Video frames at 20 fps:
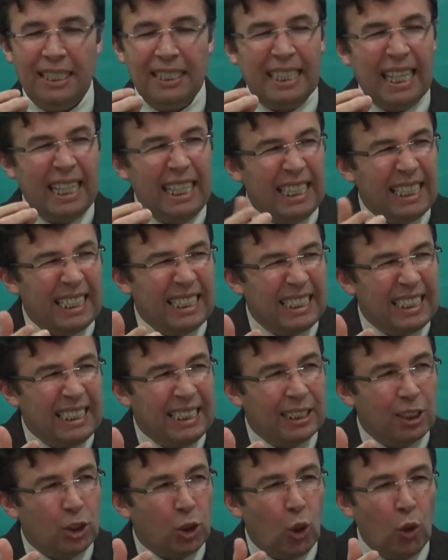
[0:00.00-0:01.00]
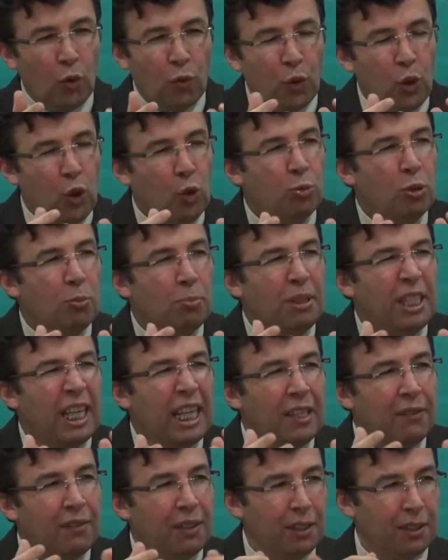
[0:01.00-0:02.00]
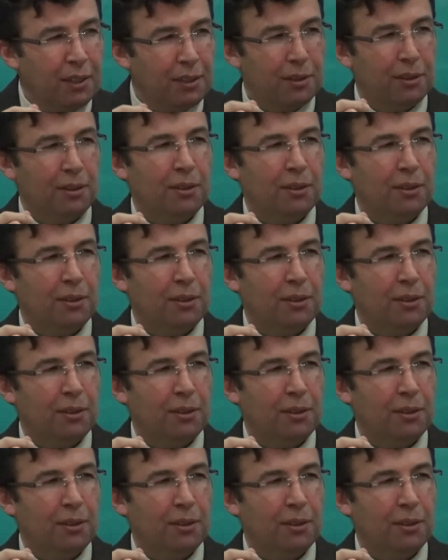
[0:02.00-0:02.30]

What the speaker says: delicacies of human behavior,